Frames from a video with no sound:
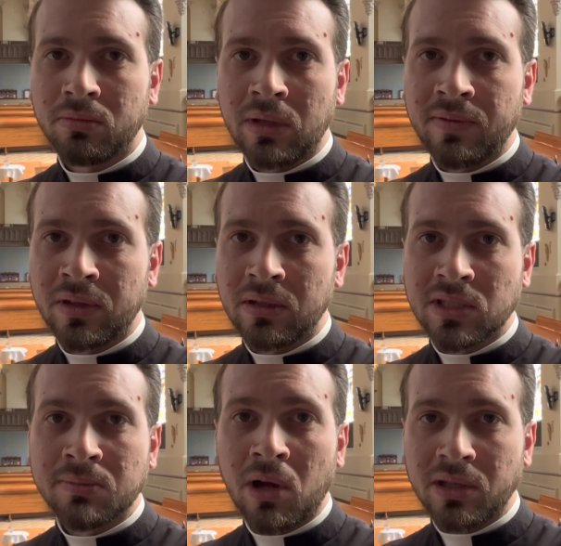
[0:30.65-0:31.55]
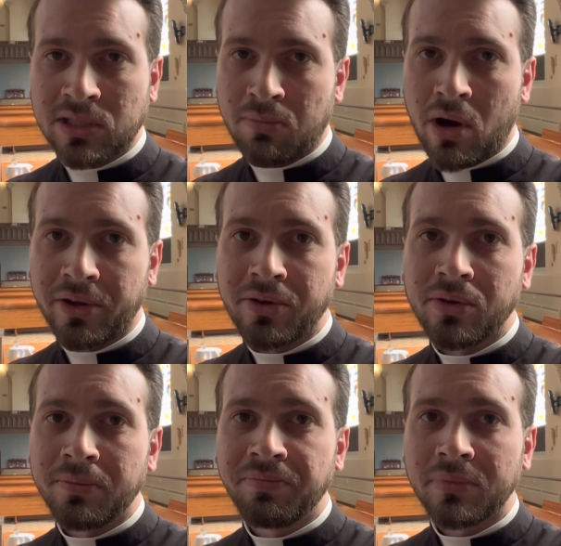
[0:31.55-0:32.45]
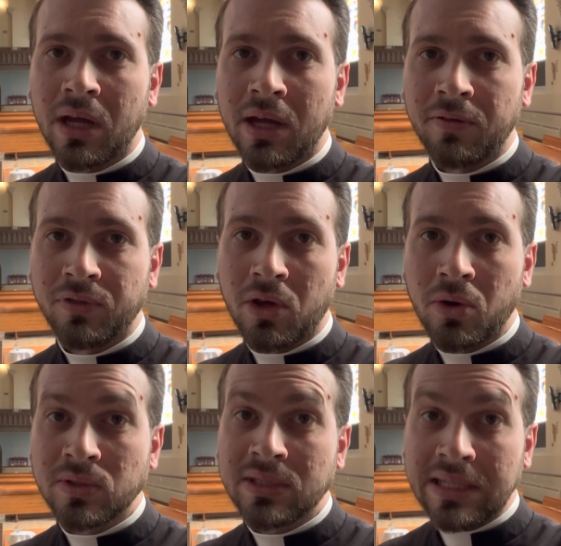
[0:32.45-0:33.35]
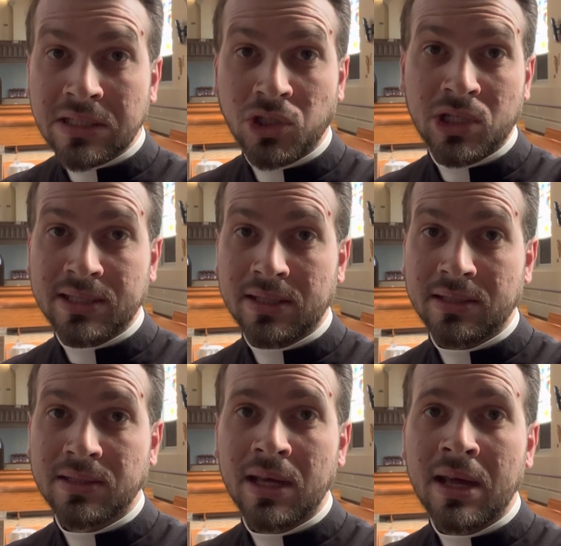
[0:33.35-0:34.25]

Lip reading: even the smallest particle of the host is Jesus.